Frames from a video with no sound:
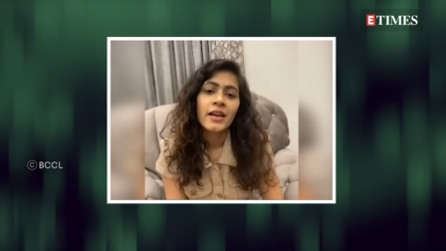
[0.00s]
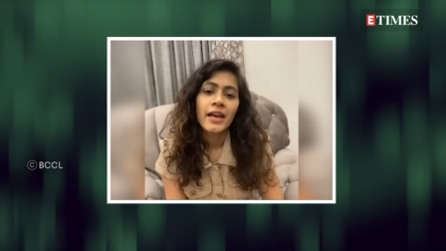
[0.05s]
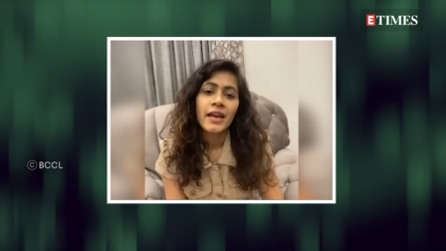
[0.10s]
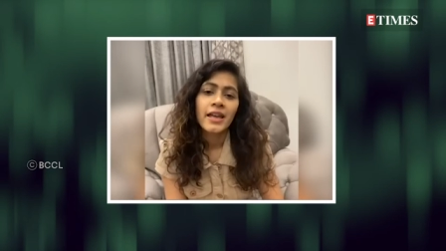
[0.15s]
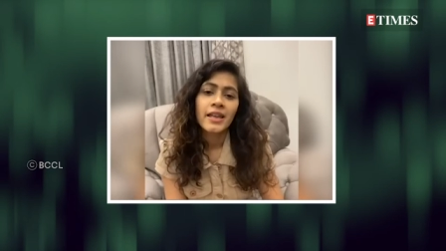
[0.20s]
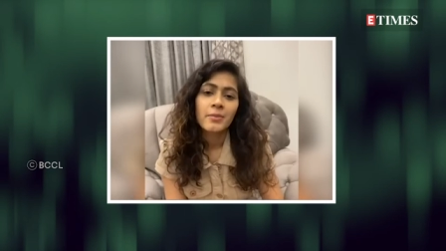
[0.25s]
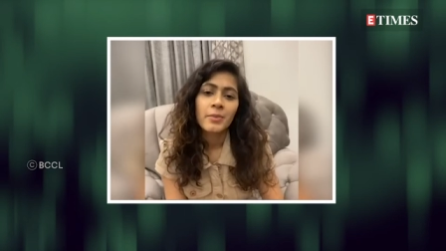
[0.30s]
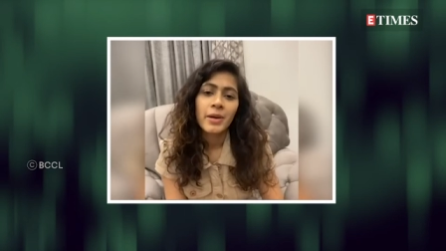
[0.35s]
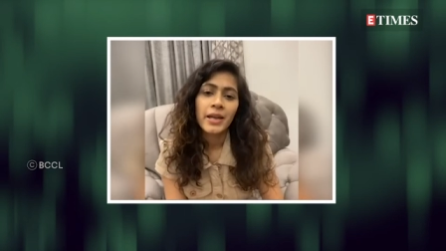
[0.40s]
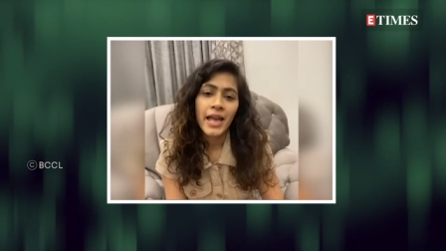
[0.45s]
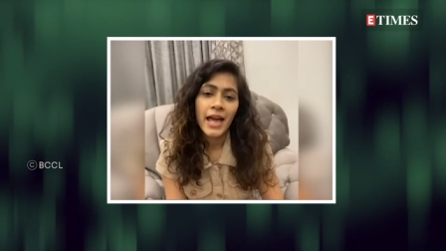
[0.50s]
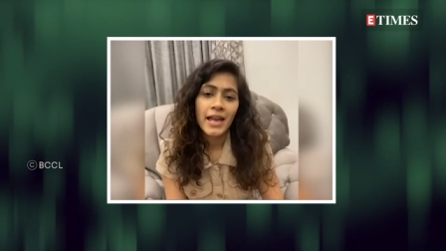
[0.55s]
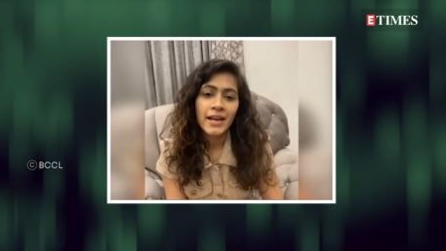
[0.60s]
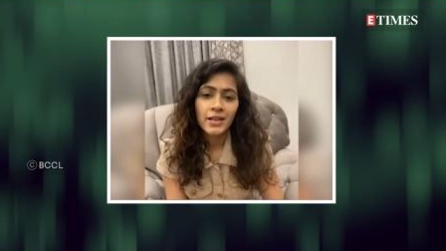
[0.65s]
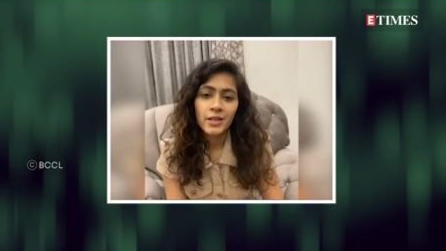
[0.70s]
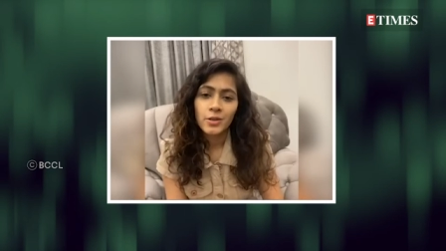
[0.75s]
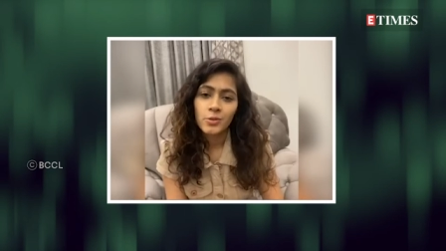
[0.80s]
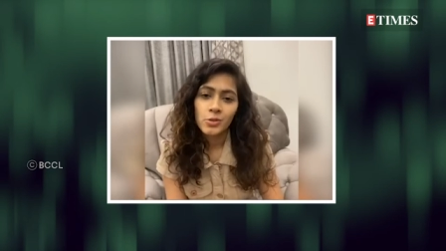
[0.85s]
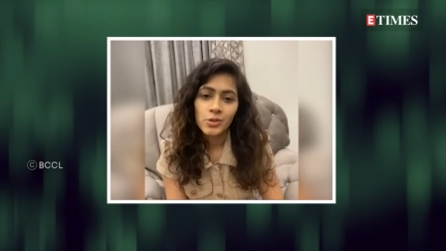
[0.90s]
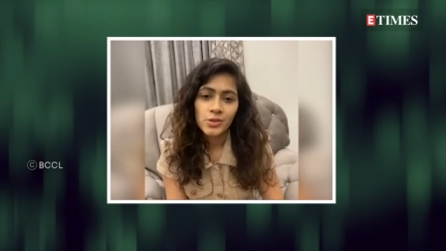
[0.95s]
and my
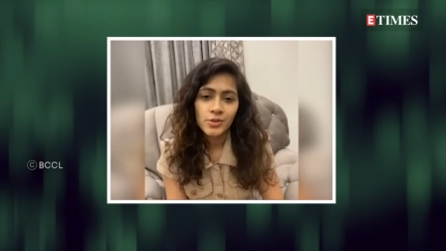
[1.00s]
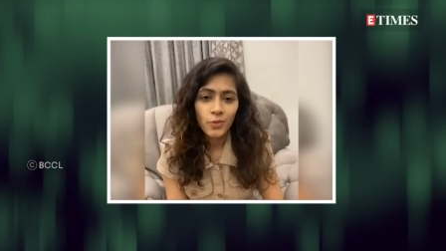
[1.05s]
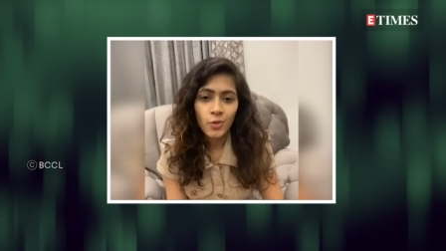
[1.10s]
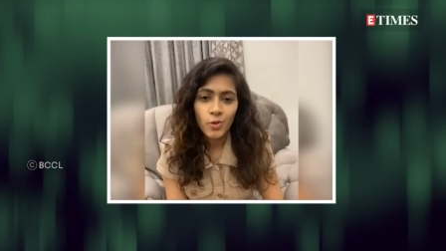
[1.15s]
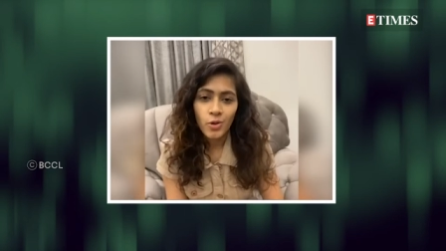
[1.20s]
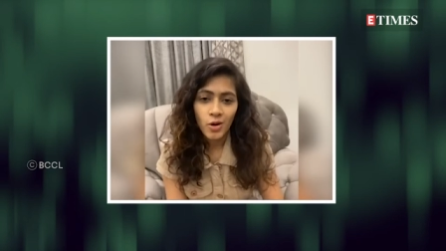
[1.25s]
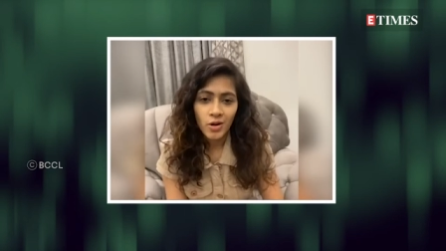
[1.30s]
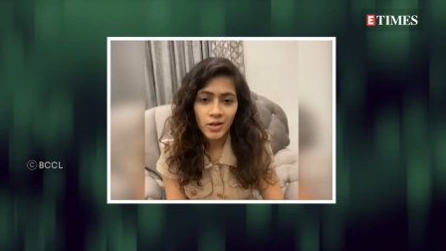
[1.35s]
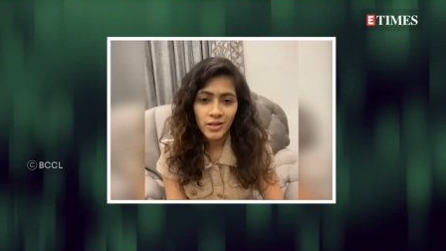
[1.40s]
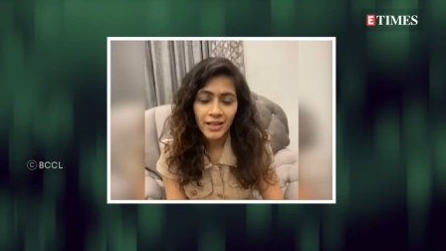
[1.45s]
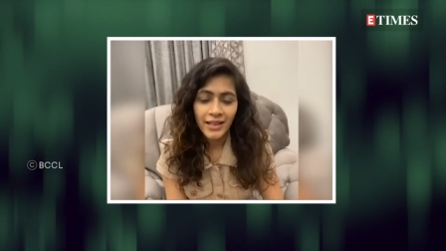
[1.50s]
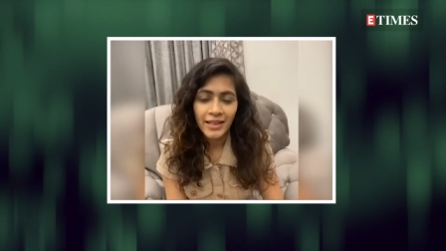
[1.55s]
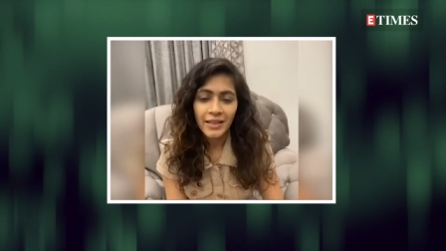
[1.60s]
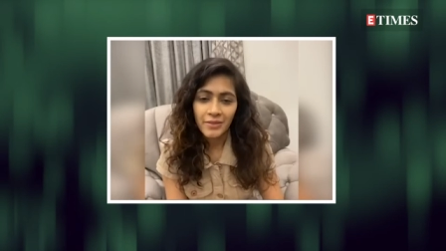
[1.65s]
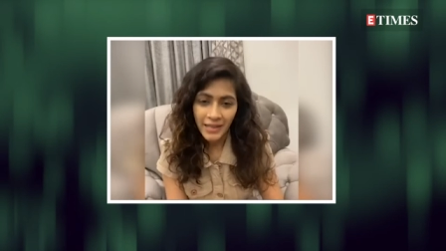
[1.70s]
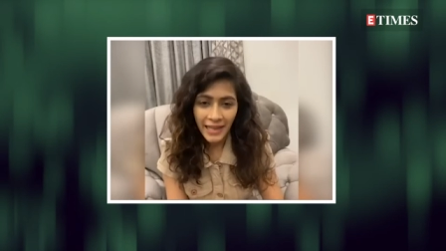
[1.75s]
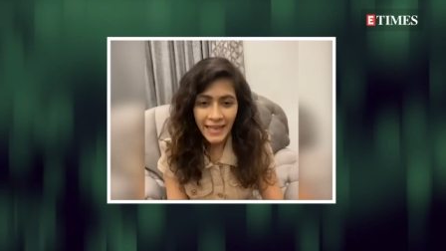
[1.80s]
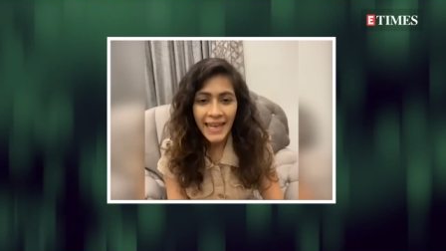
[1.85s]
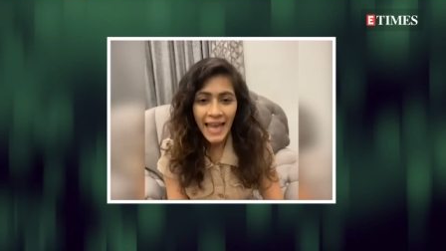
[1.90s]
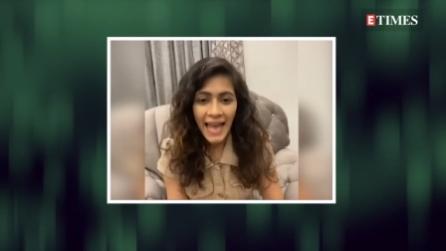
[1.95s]
character was full on like
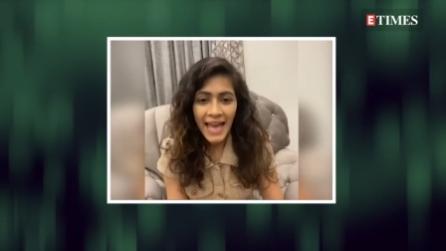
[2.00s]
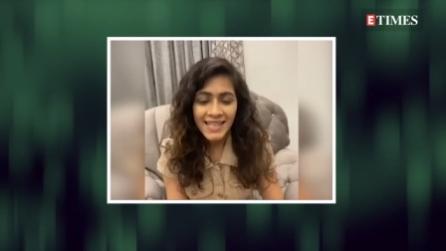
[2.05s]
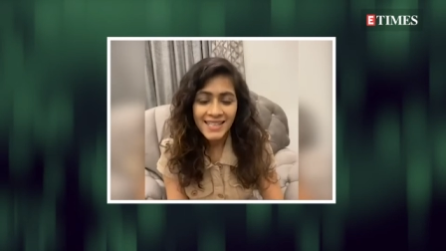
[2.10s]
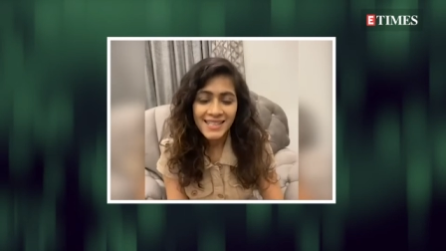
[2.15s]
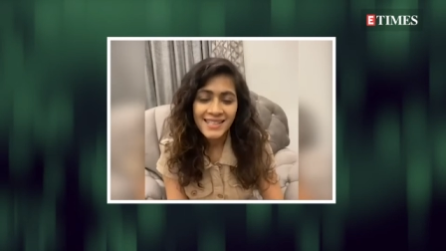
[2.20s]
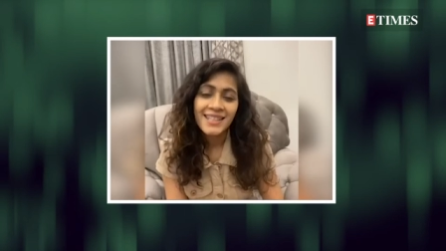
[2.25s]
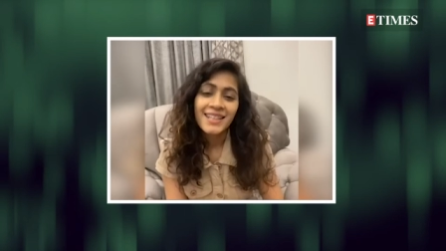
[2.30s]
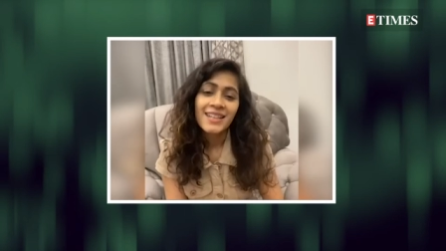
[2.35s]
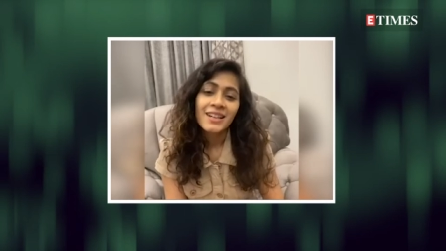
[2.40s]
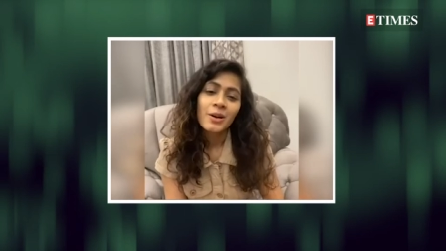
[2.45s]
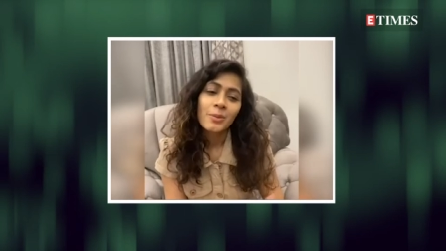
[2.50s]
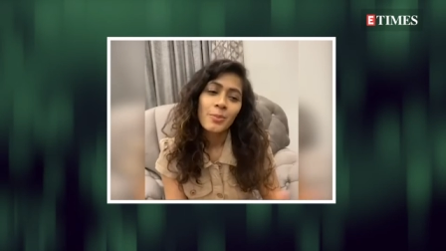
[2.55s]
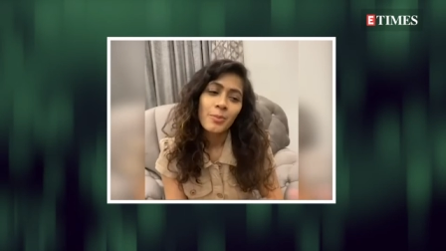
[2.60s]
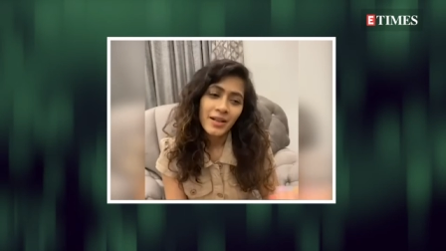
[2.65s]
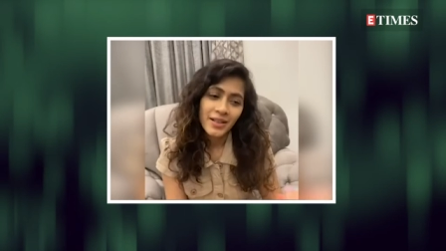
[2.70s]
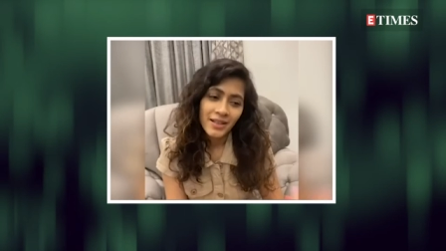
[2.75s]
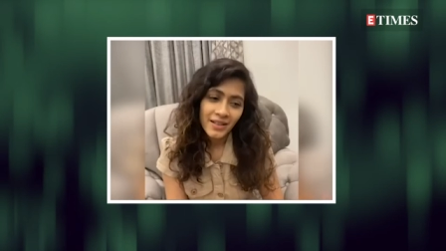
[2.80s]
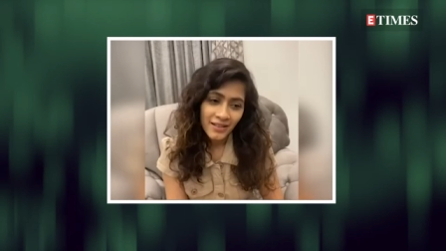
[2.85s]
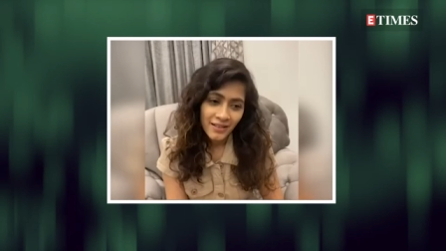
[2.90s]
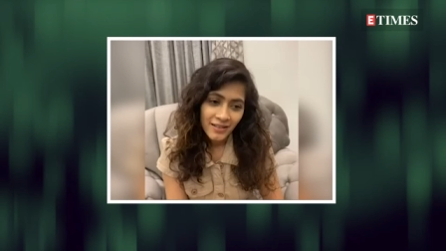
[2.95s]
kick-ass
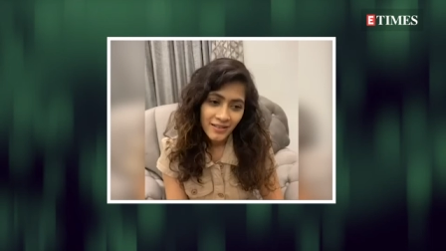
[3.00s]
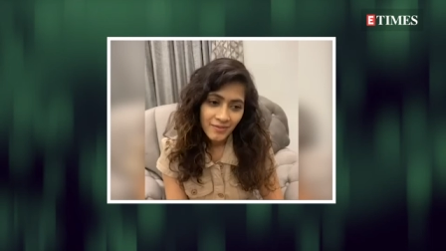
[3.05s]
but